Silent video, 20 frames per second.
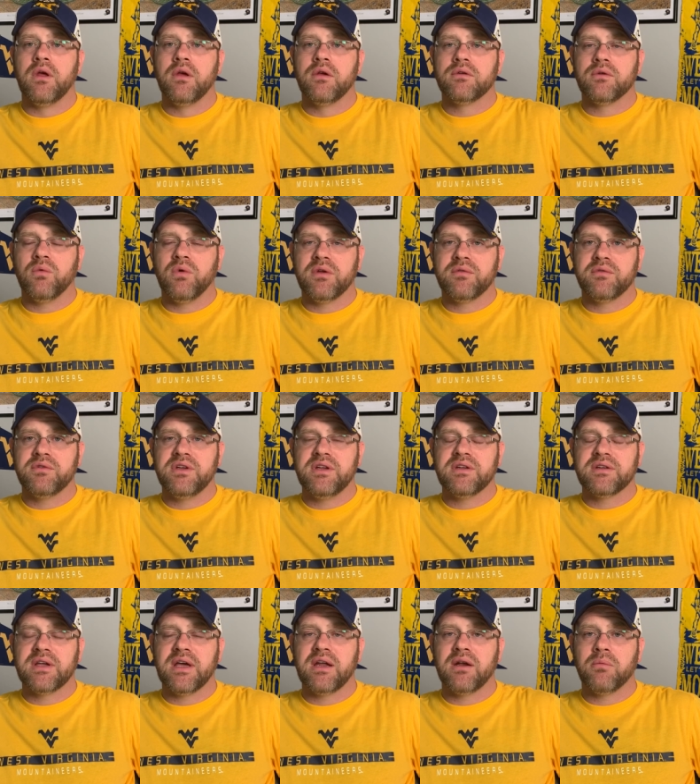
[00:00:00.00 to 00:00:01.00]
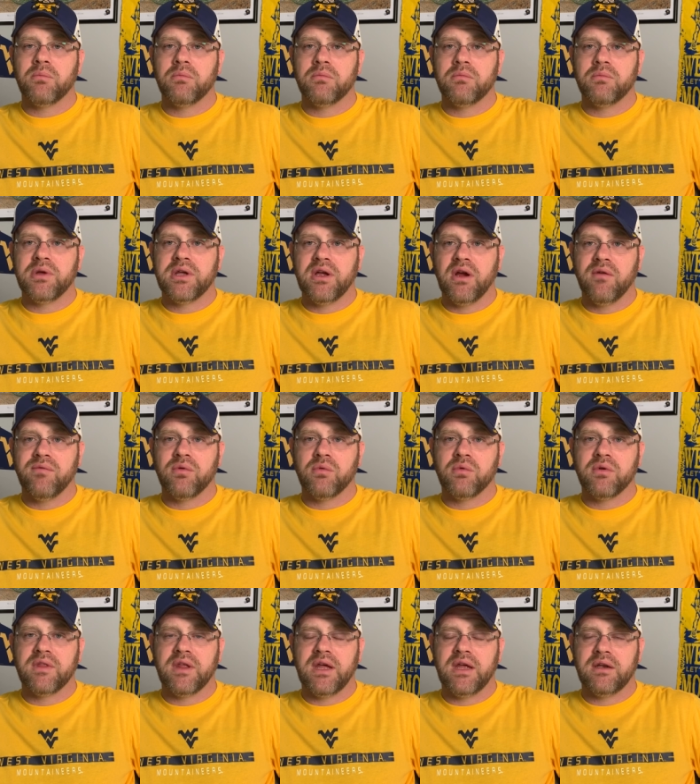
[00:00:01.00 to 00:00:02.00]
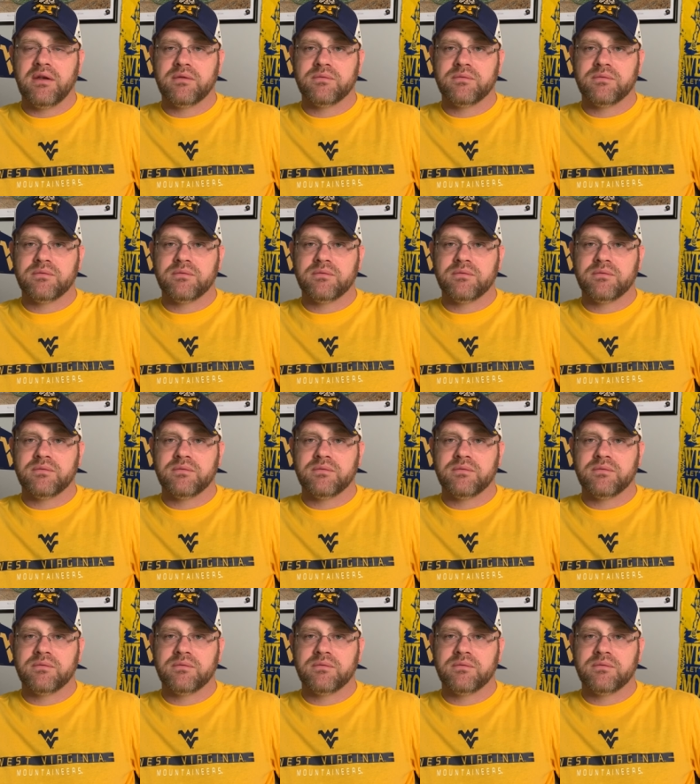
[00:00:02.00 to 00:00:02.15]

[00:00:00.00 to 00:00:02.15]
So West Virginia's got to be careful with that.